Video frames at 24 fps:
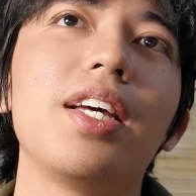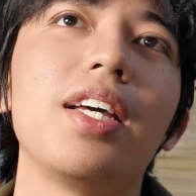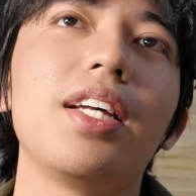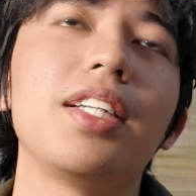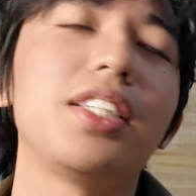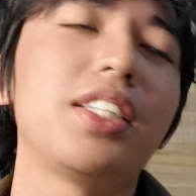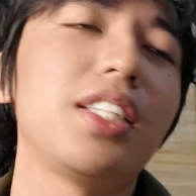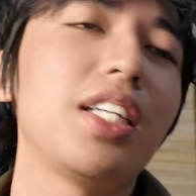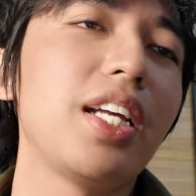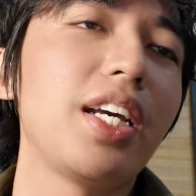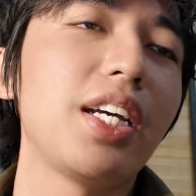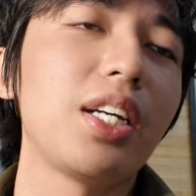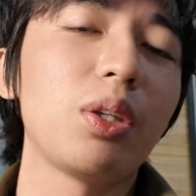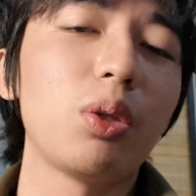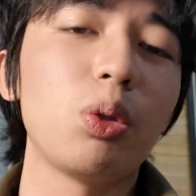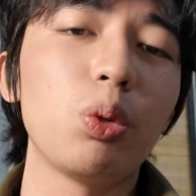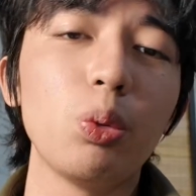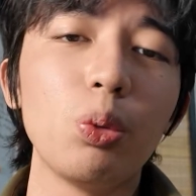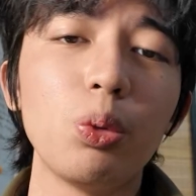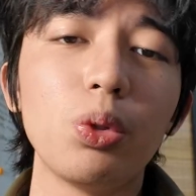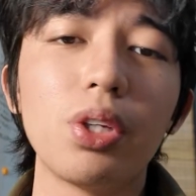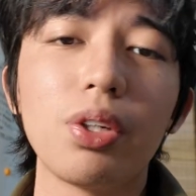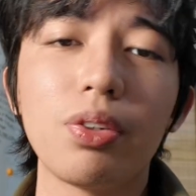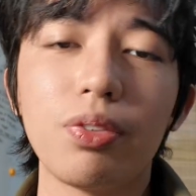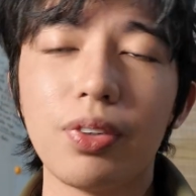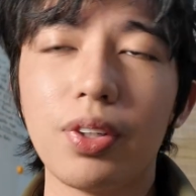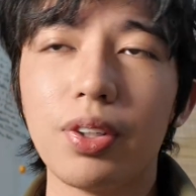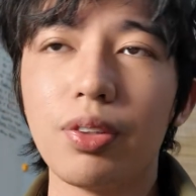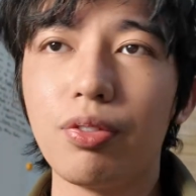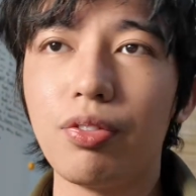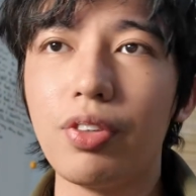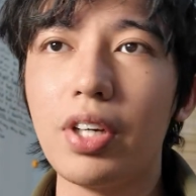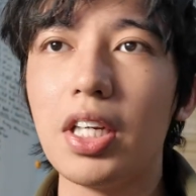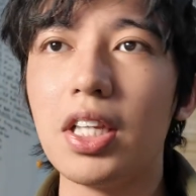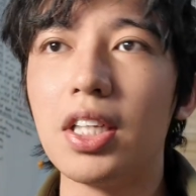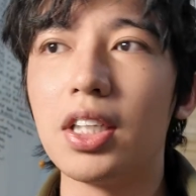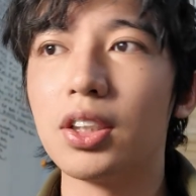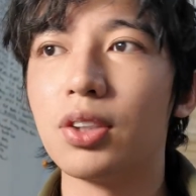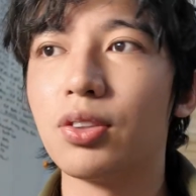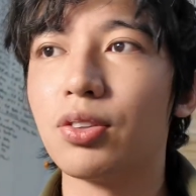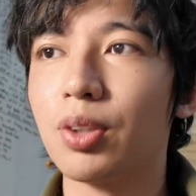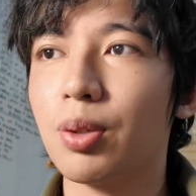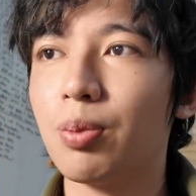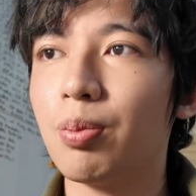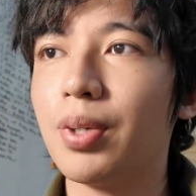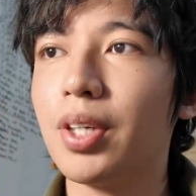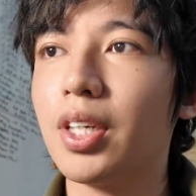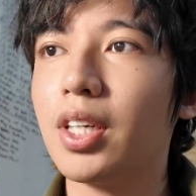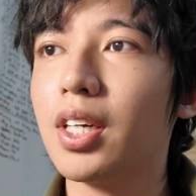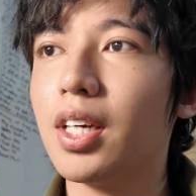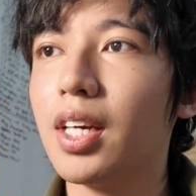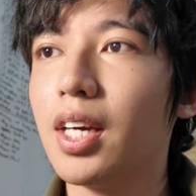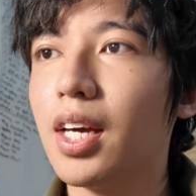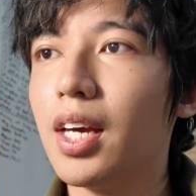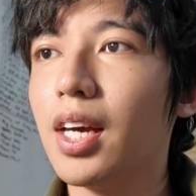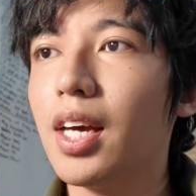it's like two different feelings for me.